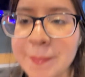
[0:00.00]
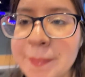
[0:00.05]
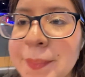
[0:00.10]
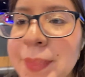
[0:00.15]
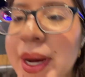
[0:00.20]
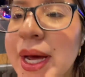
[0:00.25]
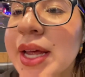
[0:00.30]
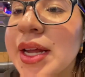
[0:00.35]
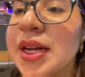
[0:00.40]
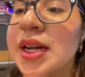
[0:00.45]

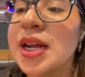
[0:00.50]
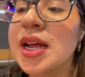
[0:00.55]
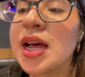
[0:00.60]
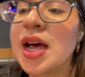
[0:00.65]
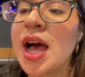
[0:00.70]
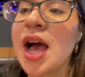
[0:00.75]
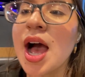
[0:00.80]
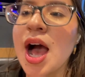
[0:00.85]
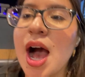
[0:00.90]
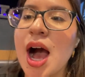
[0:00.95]
but
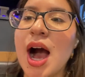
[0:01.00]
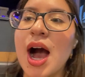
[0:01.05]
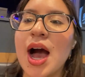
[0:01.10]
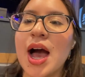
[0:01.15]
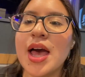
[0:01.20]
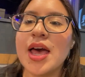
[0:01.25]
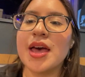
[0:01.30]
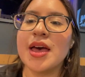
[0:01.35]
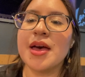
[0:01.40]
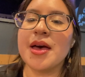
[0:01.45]
I
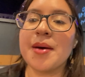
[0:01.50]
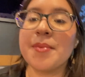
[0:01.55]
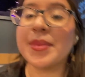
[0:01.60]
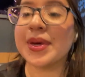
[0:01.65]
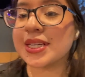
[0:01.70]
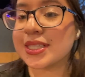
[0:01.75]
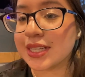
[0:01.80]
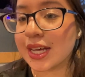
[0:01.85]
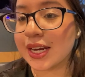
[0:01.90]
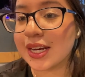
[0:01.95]
am
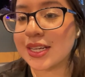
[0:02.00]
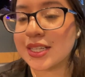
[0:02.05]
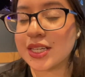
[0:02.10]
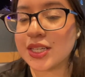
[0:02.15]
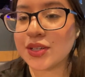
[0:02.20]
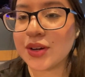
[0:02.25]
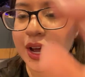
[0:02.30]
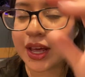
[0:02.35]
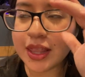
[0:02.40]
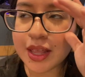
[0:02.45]
excited to
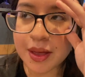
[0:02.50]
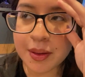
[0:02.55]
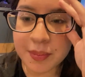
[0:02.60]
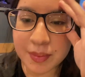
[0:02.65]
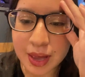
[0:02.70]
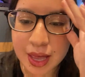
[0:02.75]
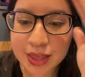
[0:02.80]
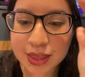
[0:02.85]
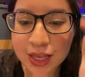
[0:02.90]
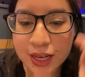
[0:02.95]
try them.
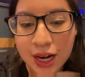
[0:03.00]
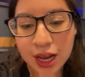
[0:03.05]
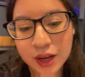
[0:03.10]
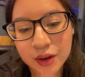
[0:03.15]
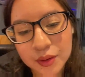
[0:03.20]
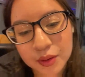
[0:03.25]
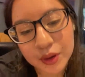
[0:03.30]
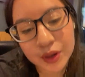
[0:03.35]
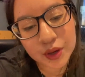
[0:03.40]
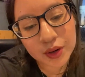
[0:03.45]
And then I
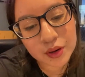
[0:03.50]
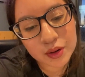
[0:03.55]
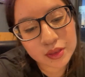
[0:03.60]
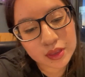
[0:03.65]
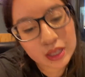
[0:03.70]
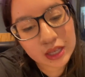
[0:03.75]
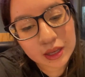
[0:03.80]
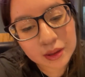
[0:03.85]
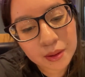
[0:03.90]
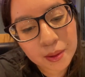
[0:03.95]
ordered
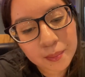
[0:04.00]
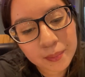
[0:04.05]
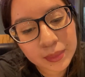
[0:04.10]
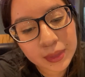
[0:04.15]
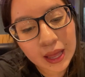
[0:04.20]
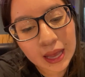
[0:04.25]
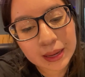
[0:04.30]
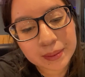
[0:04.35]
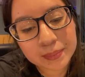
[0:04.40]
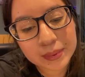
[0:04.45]
the
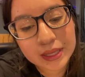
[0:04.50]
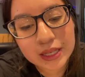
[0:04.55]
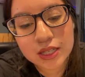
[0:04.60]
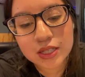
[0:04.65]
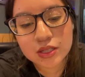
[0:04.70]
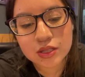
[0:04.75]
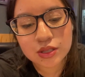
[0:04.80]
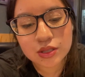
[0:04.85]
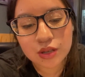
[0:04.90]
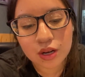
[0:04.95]
black
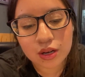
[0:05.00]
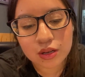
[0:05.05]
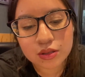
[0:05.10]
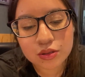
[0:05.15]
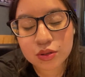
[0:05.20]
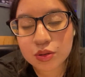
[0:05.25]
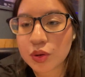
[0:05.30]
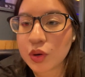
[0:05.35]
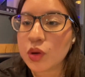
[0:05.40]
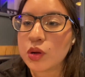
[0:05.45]
bean sauce
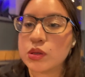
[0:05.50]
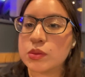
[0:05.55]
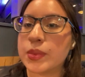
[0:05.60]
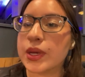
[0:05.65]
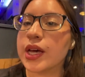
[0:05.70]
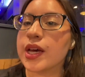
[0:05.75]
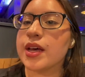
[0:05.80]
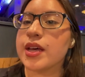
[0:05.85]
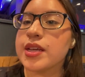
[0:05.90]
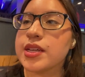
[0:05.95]
noodles
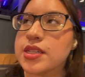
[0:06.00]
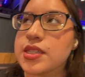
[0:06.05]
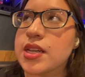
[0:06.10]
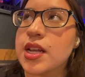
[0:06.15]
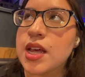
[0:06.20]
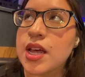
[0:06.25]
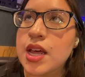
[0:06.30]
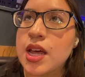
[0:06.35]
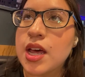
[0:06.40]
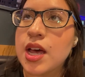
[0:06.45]
because
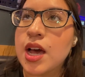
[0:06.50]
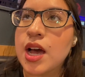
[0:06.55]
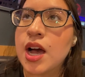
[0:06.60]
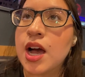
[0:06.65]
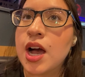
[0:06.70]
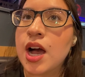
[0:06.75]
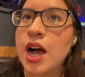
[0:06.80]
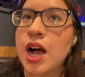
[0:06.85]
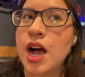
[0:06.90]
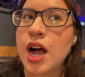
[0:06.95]

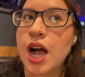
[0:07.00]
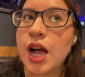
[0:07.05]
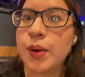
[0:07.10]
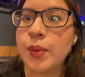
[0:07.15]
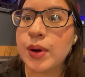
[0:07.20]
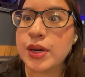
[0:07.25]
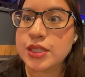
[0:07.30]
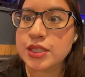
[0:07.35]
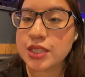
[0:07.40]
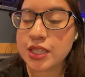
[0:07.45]
I
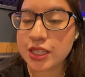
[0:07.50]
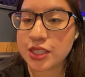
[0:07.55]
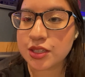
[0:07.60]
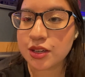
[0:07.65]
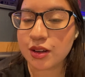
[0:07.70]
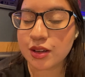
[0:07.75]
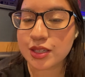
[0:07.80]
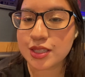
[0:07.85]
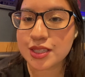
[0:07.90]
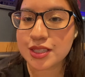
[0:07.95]
watched
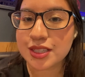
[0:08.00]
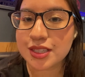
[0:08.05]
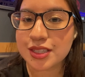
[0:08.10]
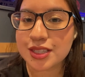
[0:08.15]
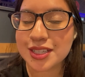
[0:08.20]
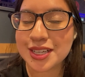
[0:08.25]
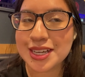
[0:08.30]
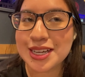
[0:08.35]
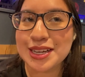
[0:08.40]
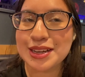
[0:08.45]

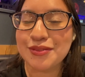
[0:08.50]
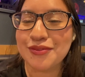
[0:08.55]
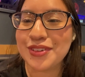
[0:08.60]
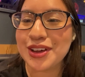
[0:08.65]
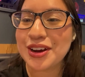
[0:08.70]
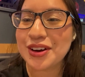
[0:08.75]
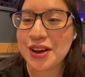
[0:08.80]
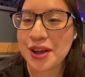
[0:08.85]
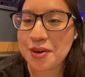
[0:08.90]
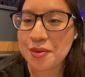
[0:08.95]
TikToks to
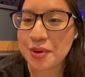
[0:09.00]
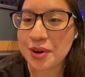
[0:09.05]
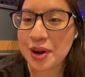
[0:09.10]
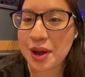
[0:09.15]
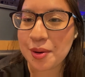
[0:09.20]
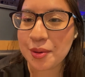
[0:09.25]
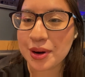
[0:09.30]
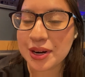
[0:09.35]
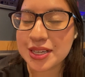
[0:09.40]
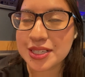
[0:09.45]
figure out where
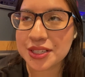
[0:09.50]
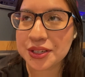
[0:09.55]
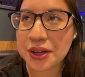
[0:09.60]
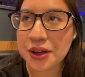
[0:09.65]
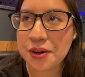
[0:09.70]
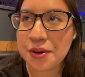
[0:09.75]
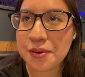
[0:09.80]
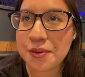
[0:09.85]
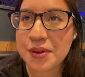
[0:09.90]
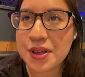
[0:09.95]
I wanted to
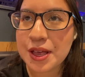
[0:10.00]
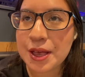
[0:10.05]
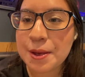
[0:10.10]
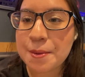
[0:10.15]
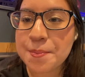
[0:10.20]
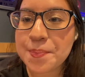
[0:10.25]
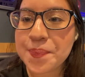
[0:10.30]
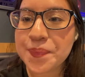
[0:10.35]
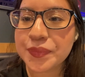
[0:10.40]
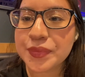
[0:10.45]
go.
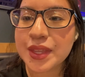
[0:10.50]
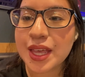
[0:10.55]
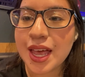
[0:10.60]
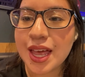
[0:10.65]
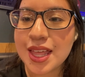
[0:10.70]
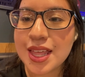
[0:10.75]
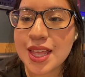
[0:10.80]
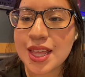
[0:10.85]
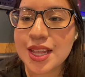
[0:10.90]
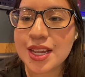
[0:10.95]

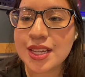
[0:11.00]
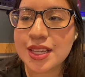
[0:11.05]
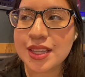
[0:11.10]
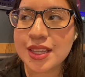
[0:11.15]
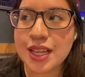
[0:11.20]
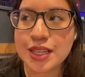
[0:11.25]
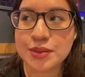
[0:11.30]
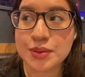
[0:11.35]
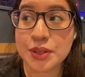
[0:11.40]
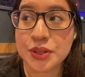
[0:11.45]
And
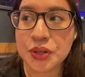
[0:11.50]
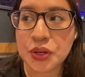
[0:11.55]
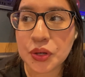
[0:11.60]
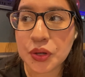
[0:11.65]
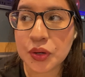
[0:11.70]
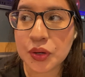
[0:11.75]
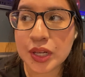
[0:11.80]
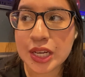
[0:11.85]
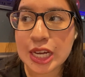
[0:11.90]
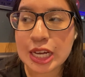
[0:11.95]
that's what the
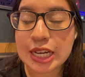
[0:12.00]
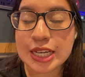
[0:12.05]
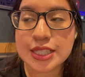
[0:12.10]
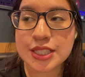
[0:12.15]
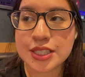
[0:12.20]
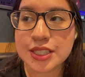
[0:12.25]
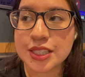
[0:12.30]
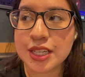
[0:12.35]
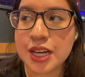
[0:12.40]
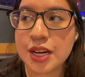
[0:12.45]
girl ate, and
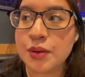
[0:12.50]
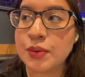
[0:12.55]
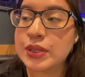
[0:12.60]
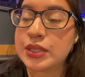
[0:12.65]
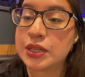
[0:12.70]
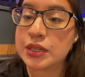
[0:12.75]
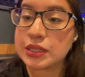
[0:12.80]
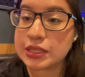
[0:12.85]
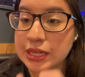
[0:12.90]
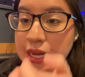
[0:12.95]
she said it was
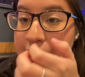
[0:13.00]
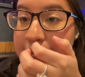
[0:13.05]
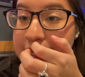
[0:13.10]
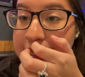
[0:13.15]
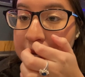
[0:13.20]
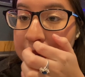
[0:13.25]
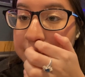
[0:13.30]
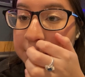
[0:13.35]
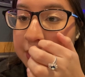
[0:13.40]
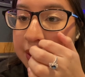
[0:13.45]
her second
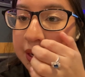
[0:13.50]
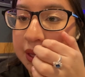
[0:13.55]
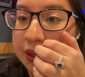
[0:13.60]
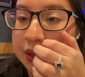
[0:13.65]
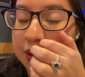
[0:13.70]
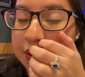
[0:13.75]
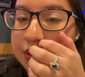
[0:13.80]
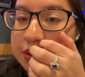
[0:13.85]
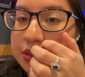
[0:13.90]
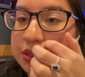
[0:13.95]
time eating
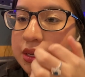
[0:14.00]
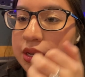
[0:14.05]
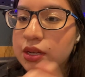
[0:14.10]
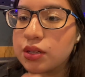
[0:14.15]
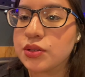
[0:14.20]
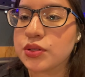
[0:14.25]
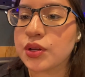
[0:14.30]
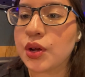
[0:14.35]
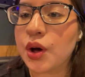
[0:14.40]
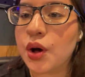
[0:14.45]
those.
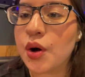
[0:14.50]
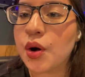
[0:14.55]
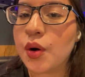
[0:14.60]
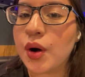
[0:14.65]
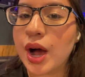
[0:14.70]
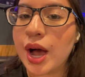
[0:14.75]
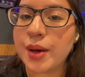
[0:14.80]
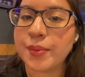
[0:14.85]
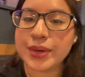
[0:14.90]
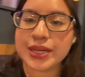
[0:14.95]
So
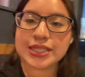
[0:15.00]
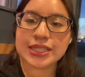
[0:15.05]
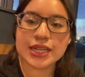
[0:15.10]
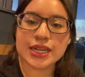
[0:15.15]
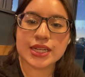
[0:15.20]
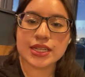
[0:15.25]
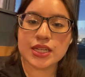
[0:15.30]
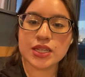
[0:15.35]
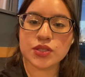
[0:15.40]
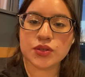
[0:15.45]
I'm
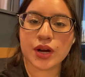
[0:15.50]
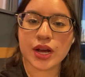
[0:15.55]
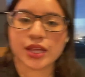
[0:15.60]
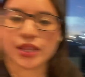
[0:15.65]
excited to try